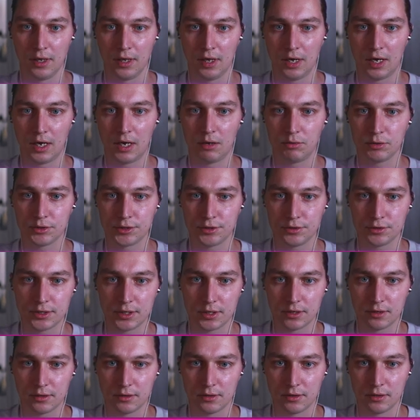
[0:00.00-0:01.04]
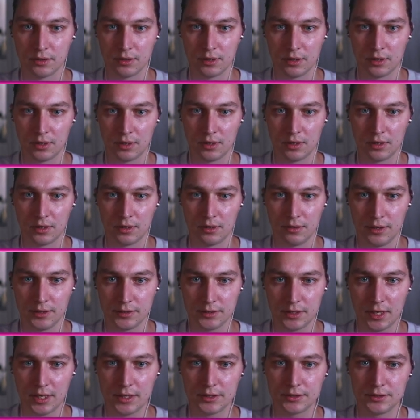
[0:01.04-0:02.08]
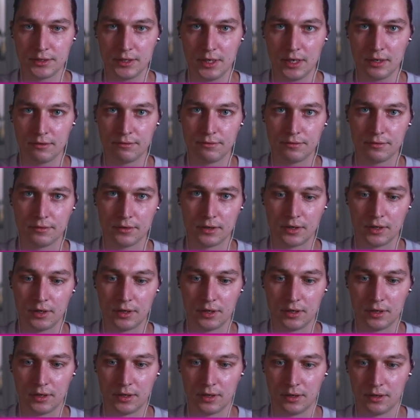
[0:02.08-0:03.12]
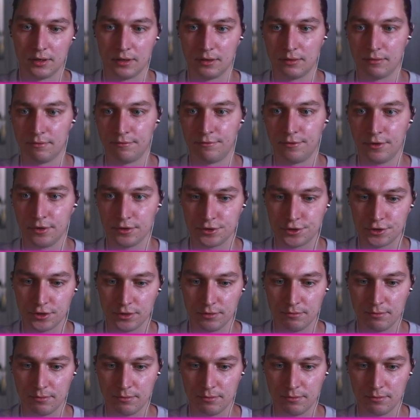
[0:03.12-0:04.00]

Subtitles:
I was using this ASDF version